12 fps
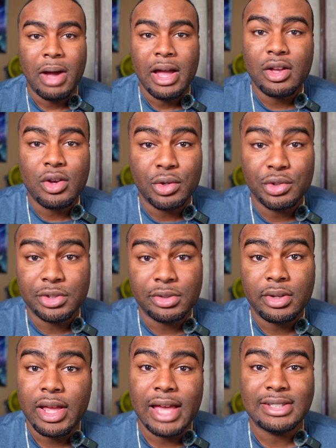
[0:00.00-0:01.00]
Mike Colter
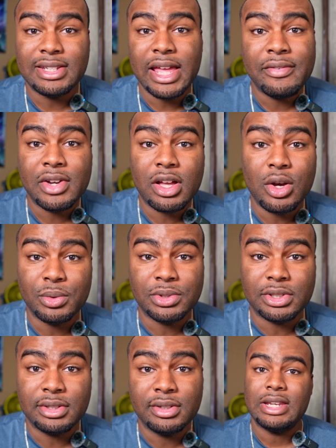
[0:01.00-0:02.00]
as David Acosta.